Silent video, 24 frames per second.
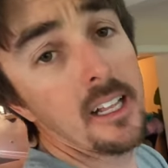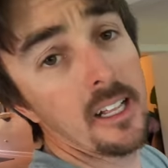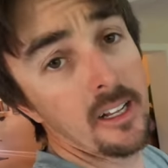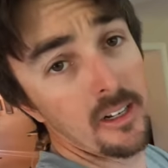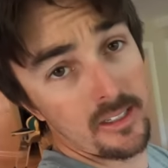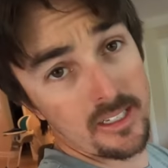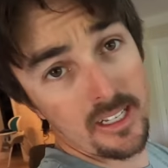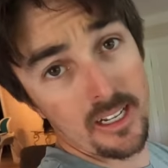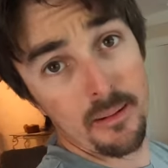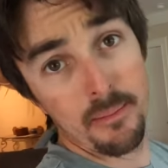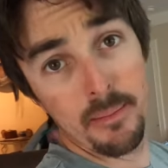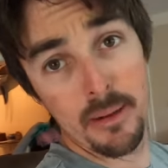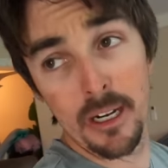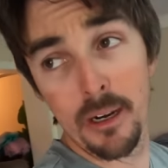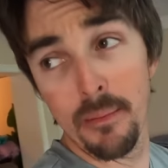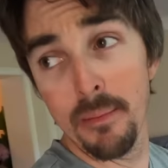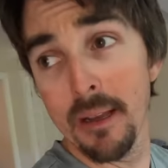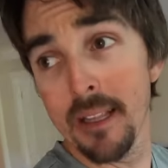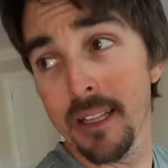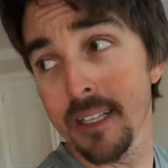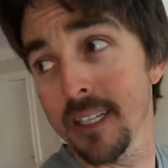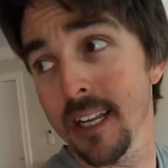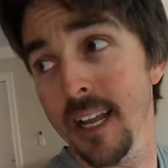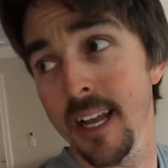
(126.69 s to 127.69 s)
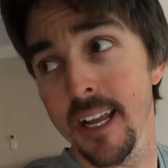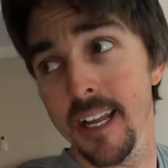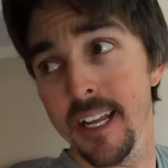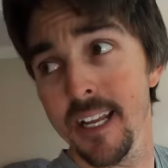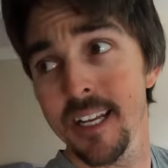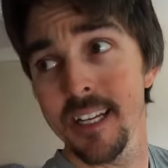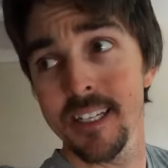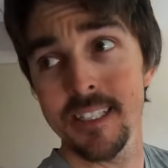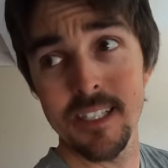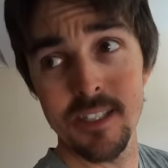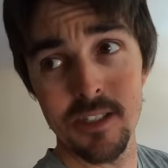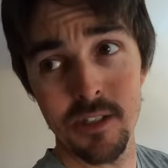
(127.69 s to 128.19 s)
Claire's getting bigger by the day.
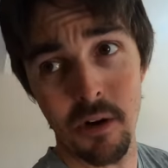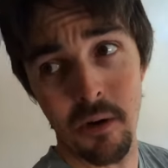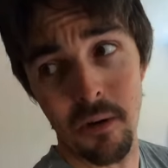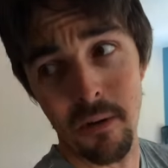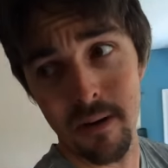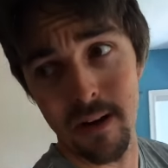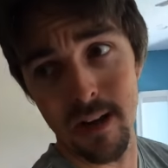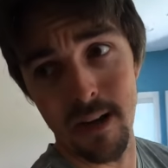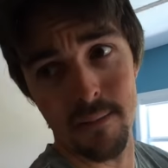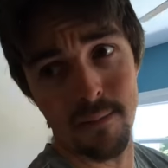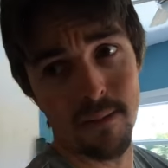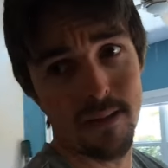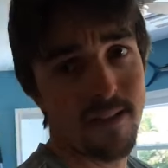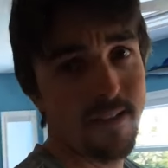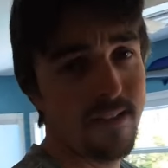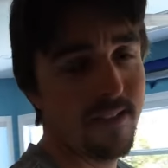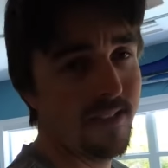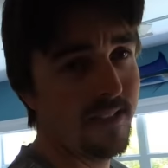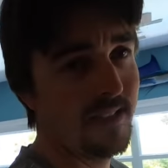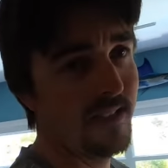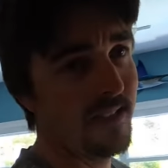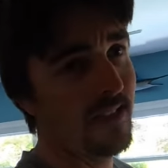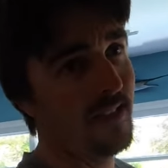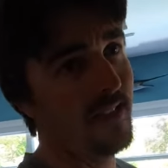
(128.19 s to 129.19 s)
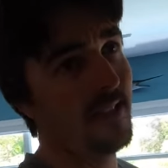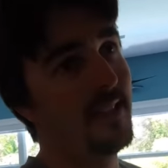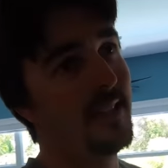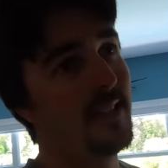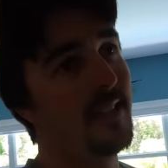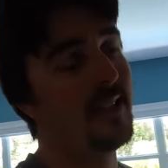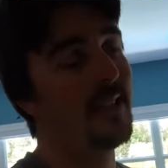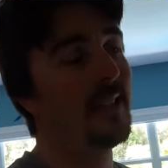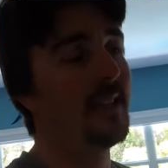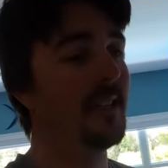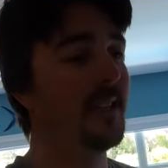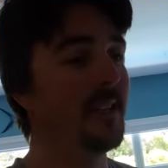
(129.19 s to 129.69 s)
She's growing up.
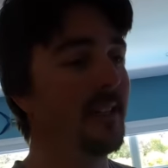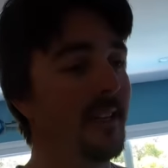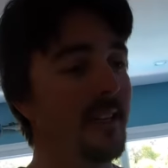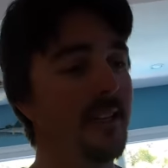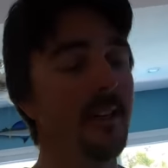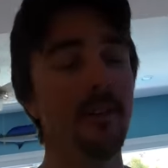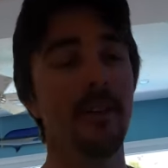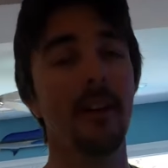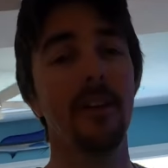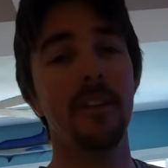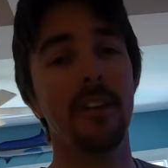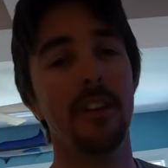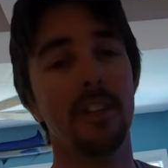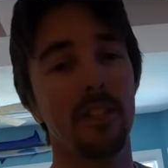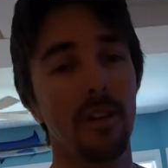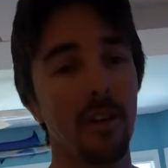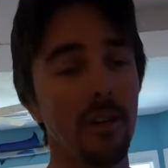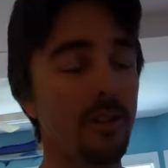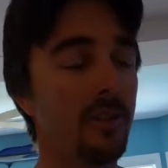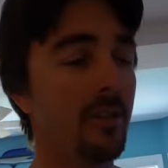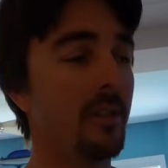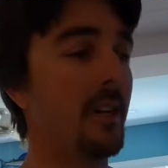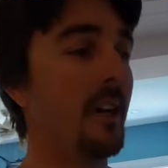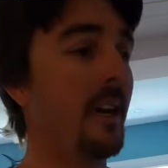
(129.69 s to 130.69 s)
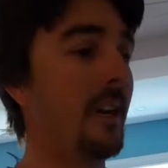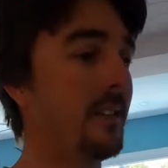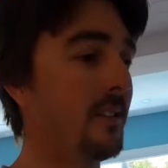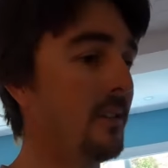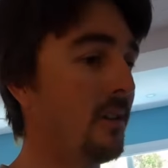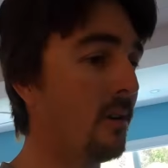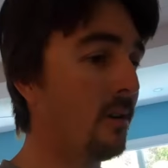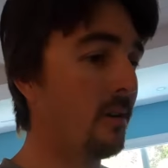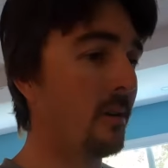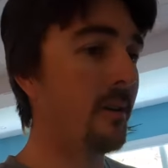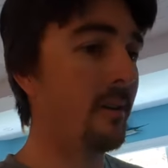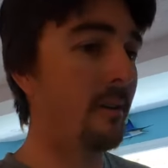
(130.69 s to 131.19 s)
I don't know if I showed you guys
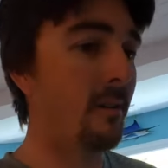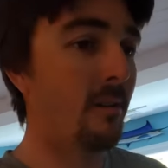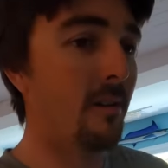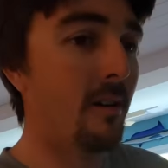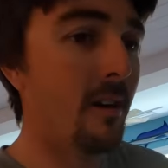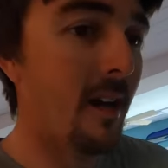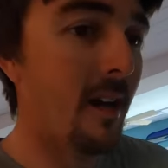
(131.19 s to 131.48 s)
earlier or